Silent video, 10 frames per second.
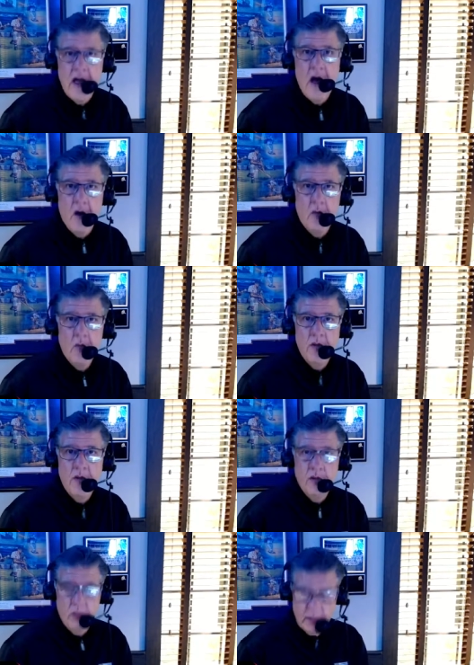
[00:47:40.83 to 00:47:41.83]
now, when
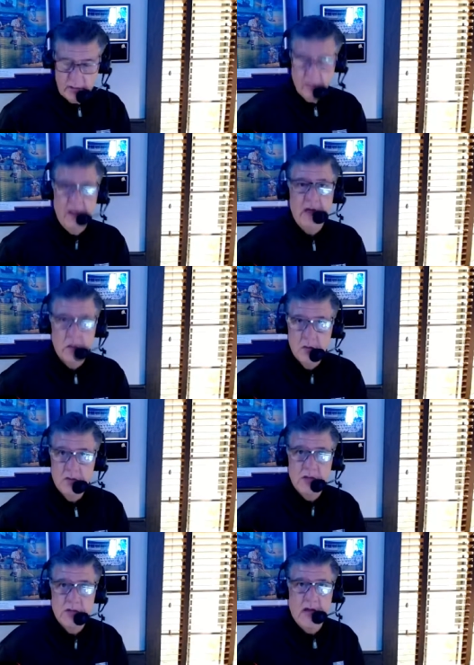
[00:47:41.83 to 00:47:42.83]
you look at the
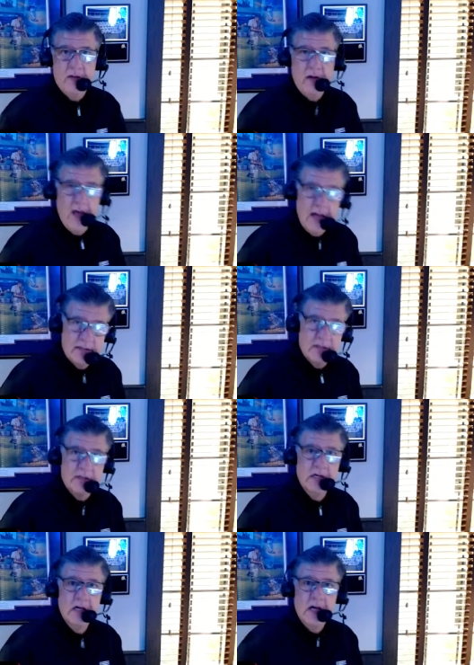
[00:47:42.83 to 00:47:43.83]
Lakers and the
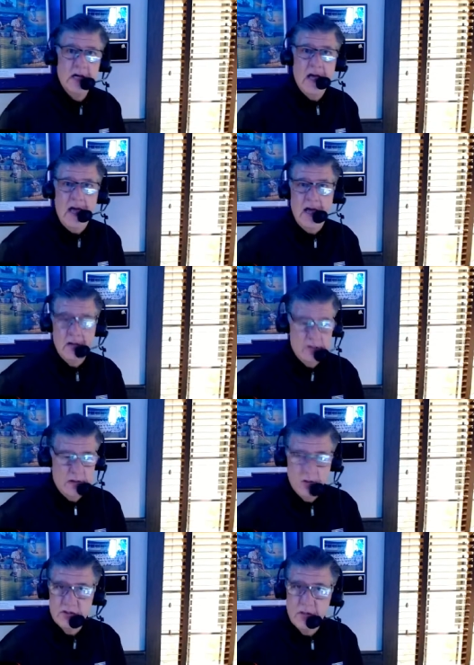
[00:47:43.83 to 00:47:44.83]
Nets and,
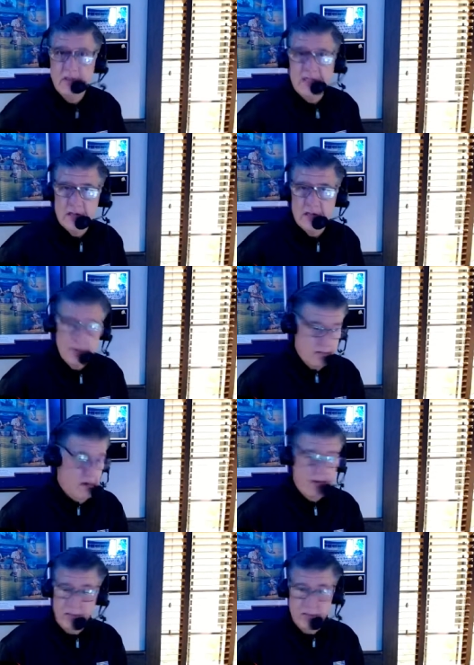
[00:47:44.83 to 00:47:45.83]
some of these, and you
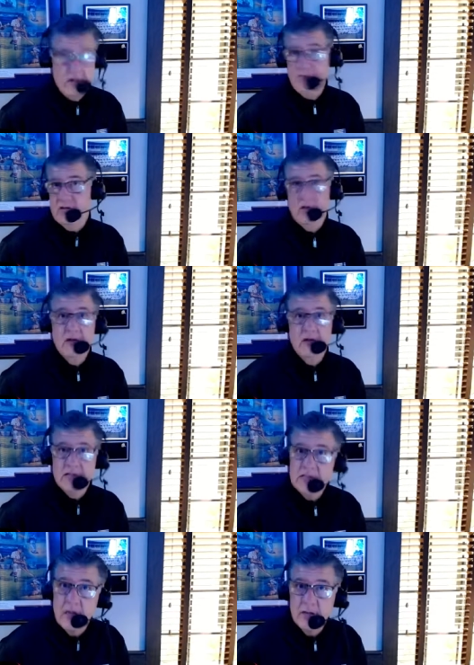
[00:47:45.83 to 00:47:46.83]
obviously look at the
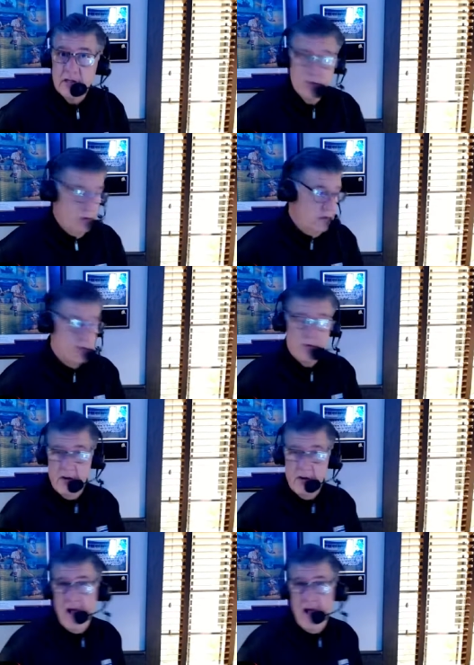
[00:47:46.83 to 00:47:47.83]
Celtics, you look at the
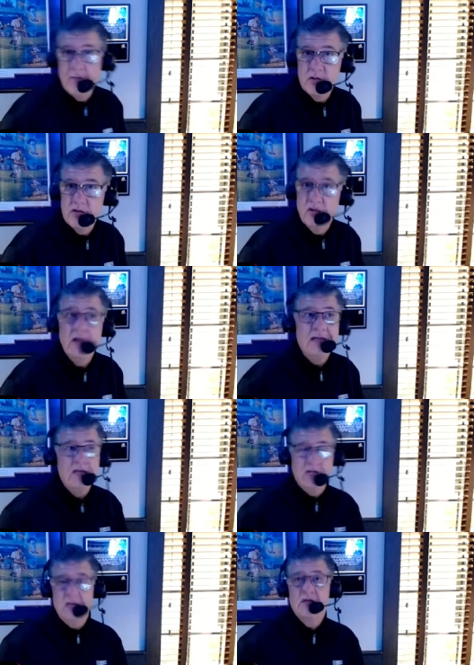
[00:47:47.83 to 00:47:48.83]
Toronto Raptors, you look at
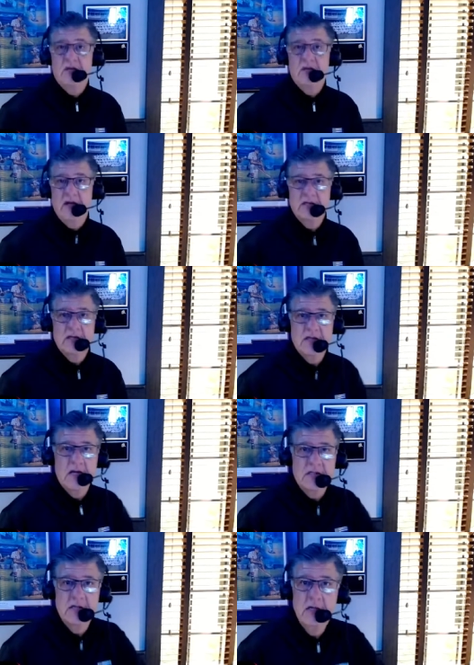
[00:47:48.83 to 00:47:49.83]
these teams that have had
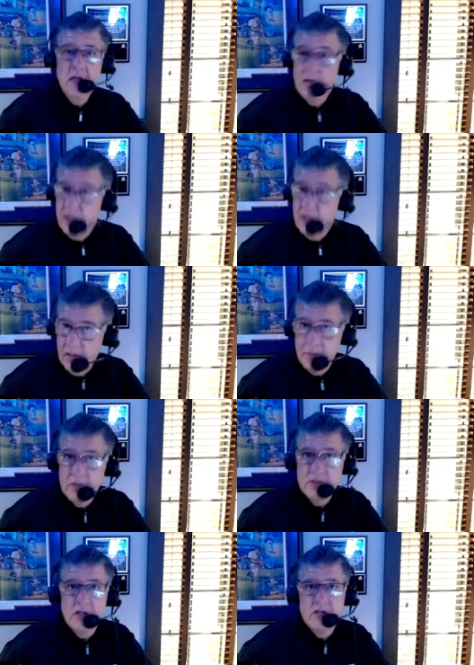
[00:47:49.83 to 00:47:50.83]
success, the
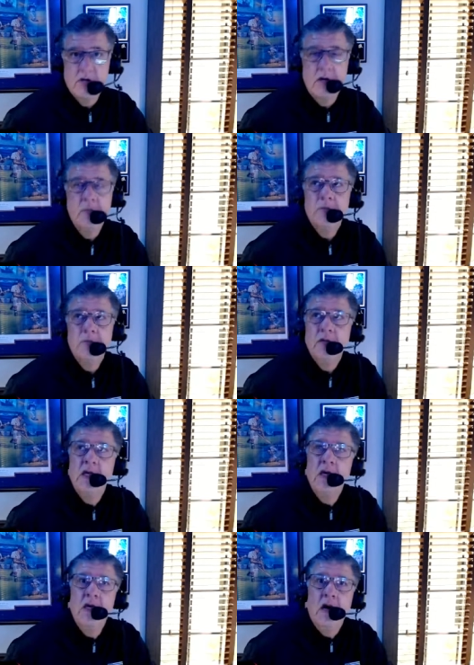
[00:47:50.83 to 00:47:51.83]
Clippers as well.
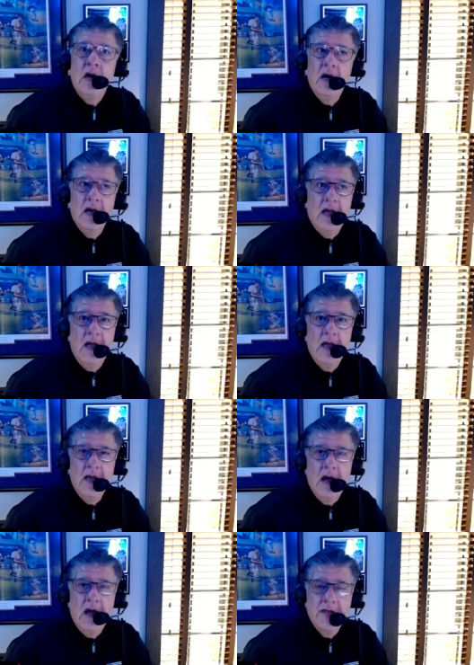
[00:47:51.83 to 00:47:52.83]
I
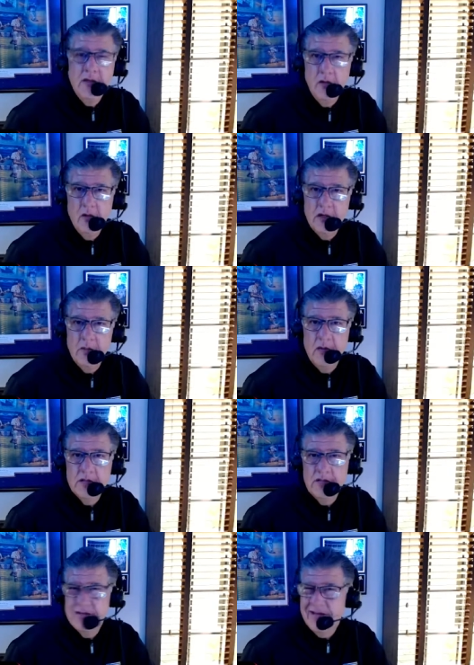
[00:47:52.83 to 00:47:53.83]
think you look at the
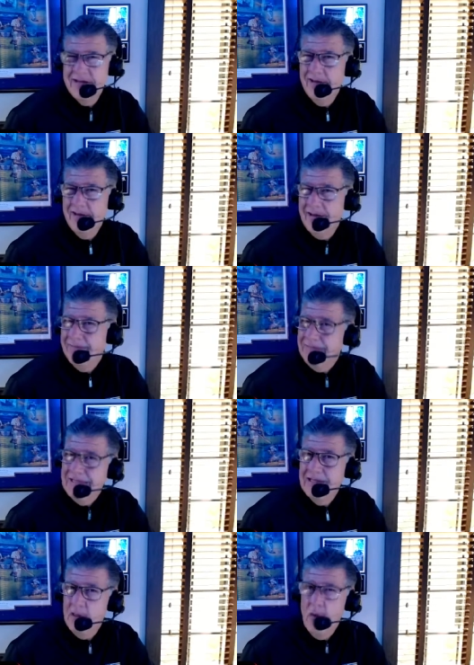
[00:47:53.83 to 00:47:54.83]
Bucks and you're like,
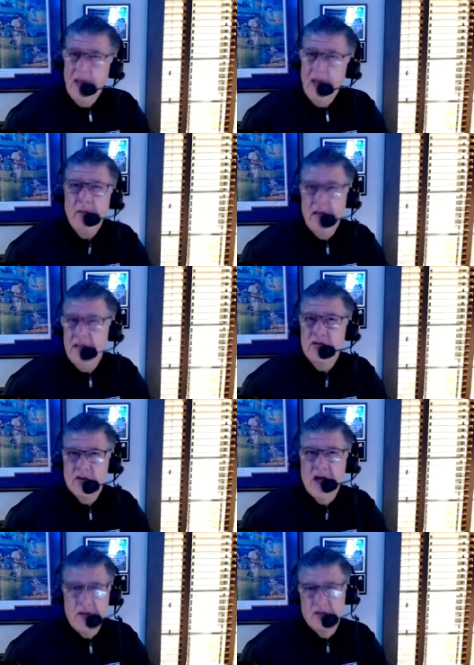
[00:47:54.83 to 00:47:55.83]
you wake me in the Eastern
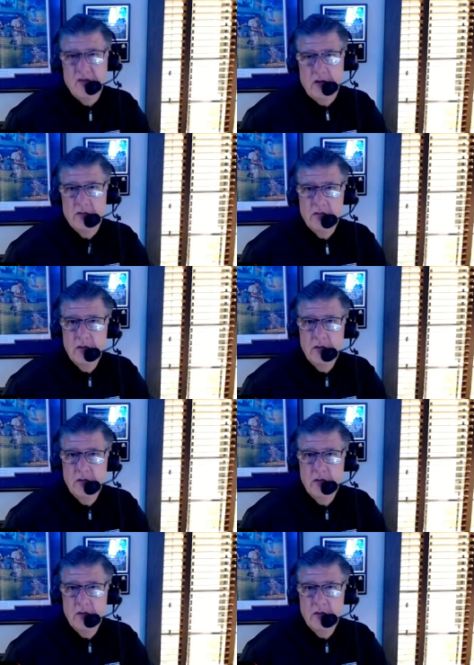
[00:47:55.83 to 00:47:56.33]
Conference Finals.